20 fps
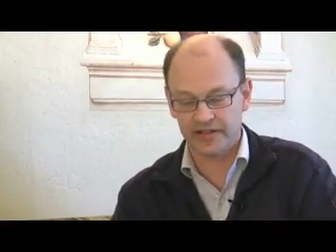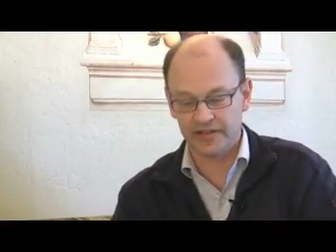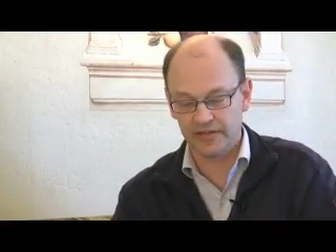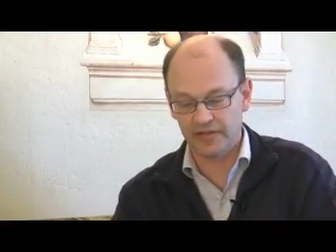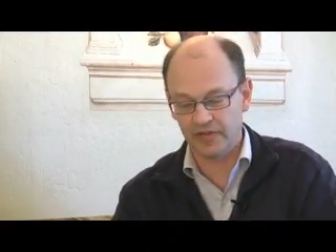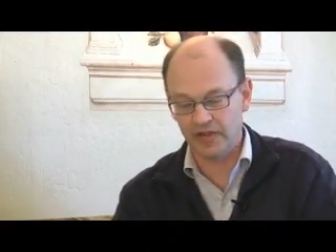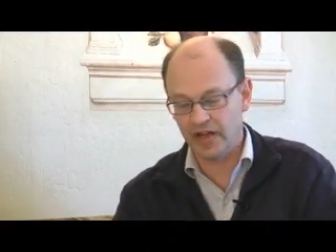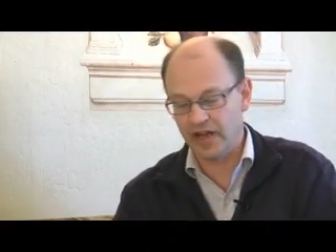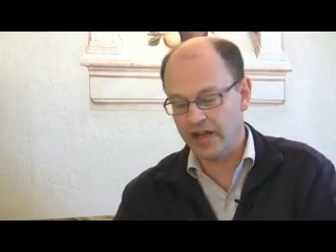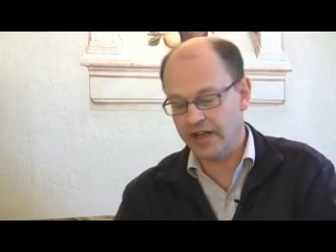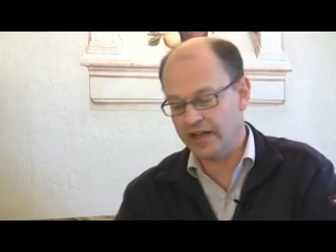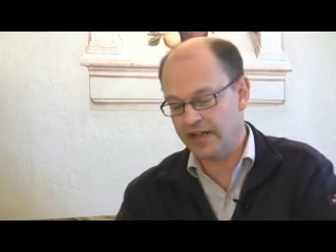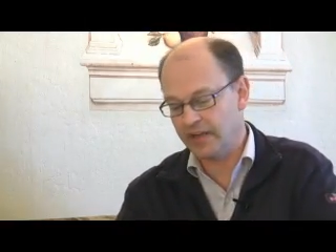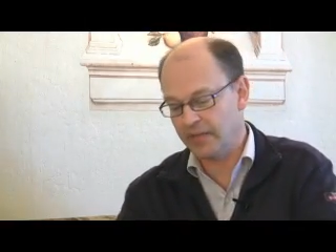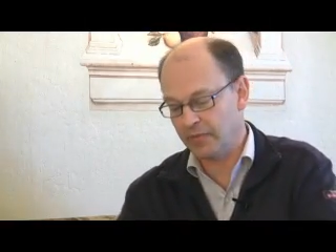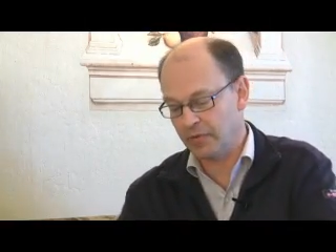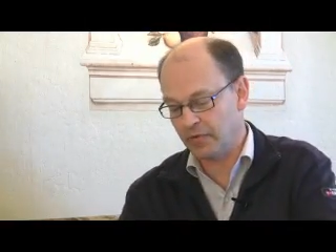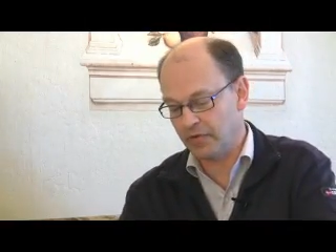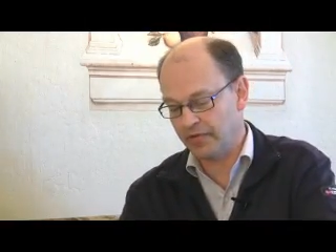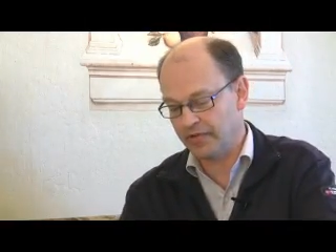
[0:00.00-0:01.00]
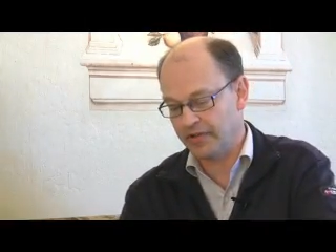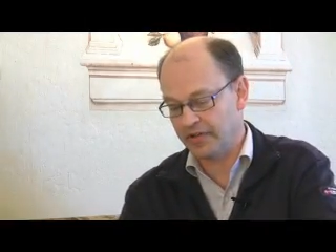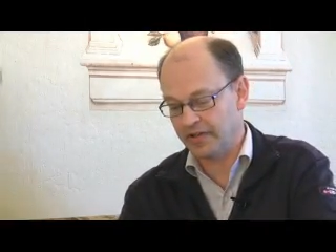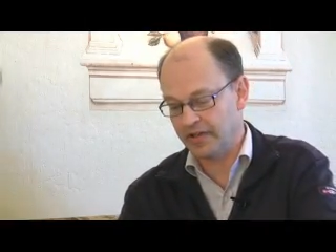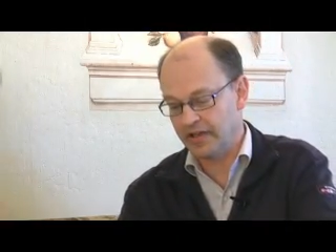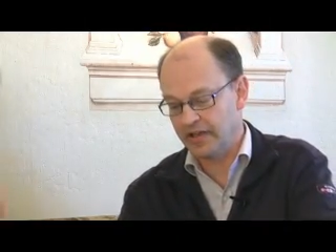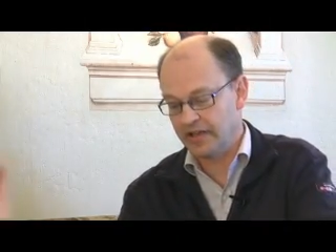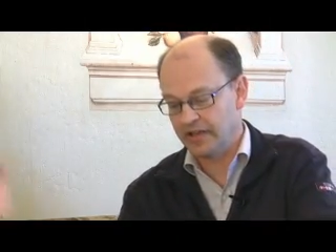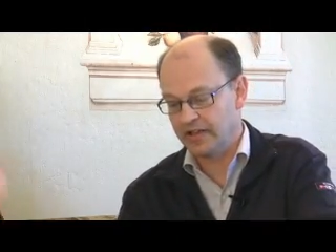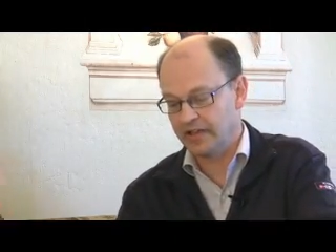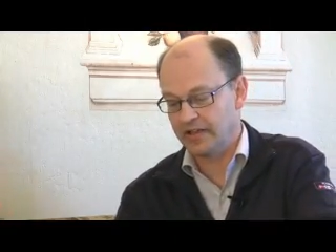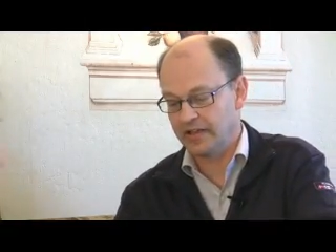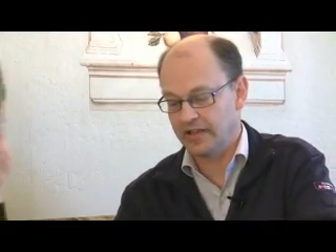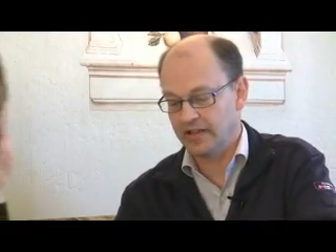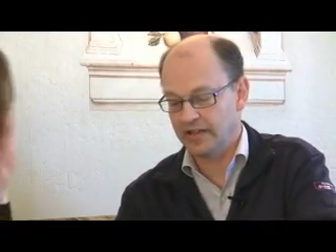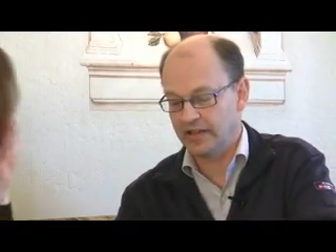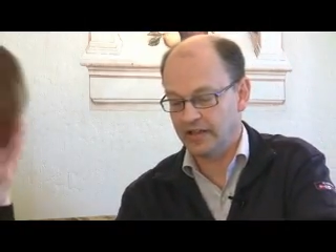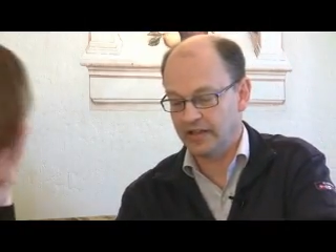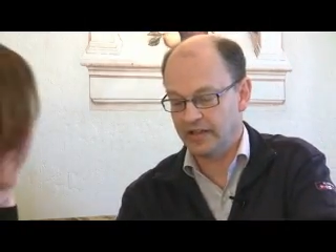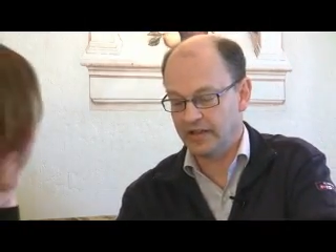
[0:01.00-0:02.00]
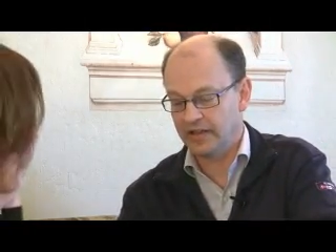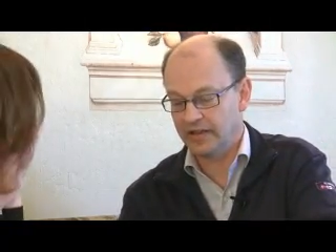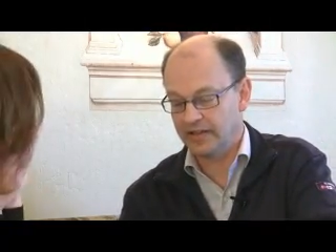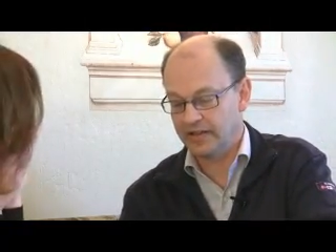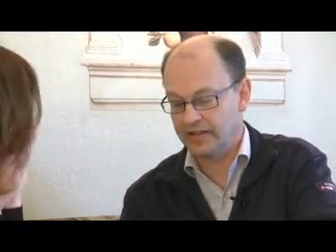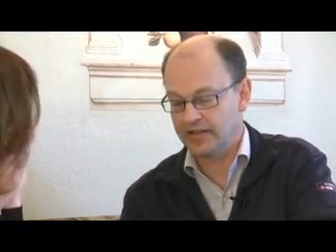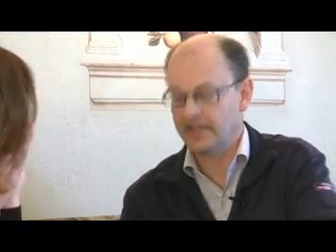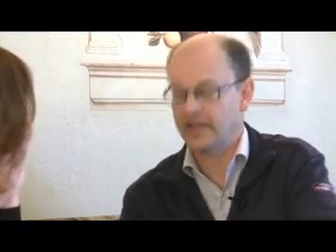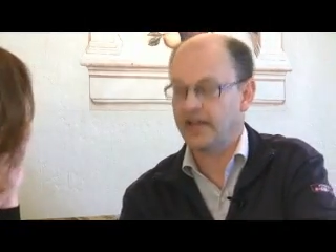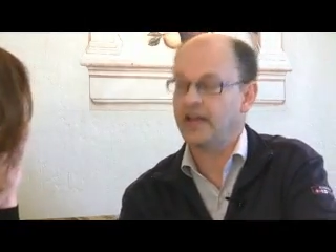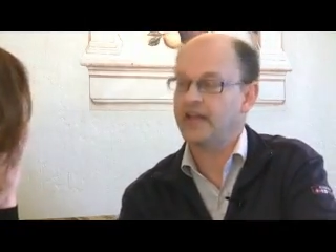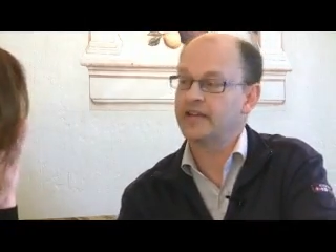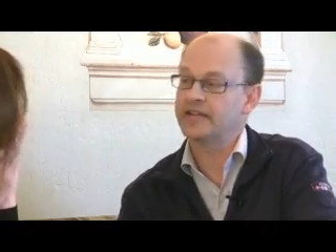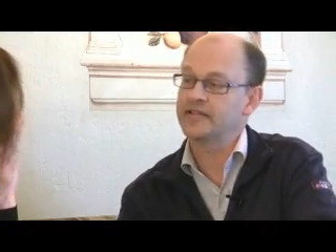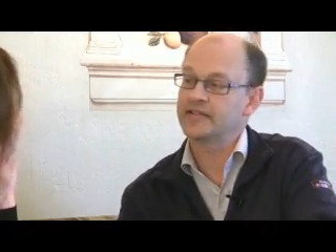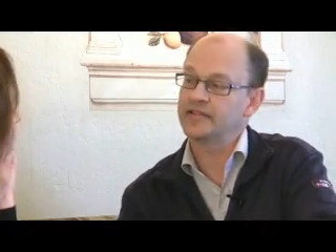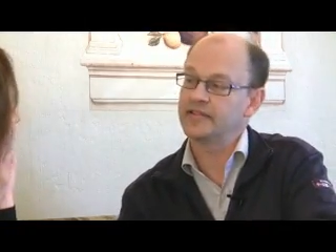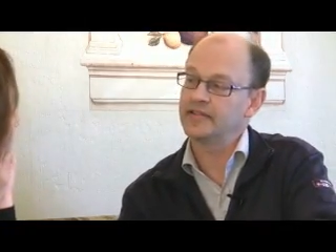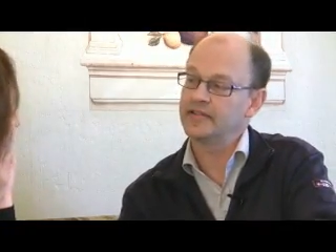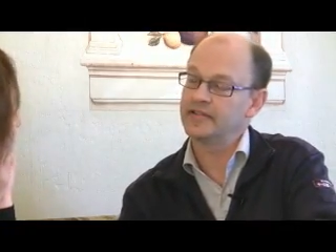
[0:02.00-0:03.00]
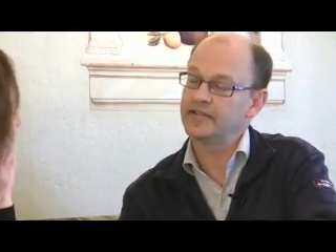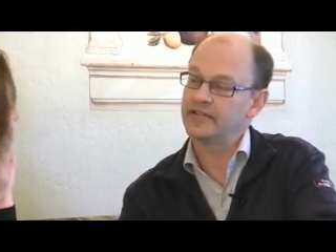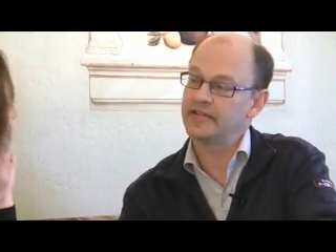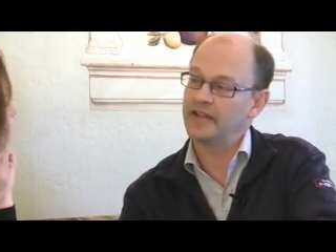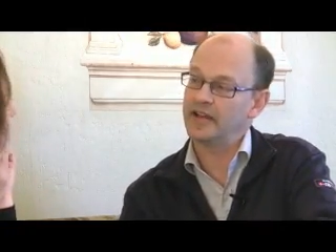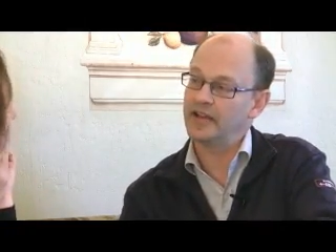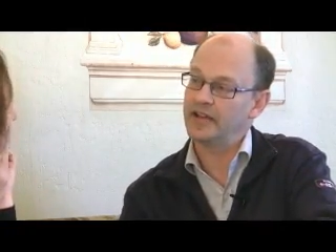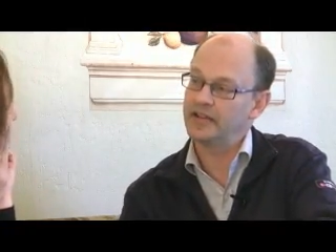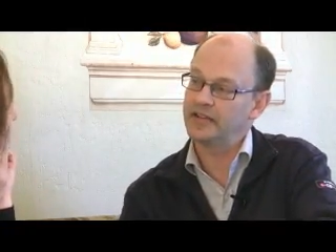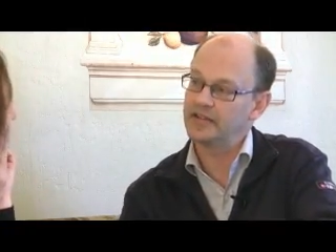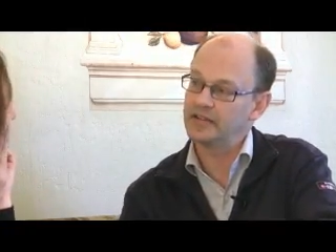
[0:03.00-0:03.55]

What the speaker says: If you add up all the taxes and the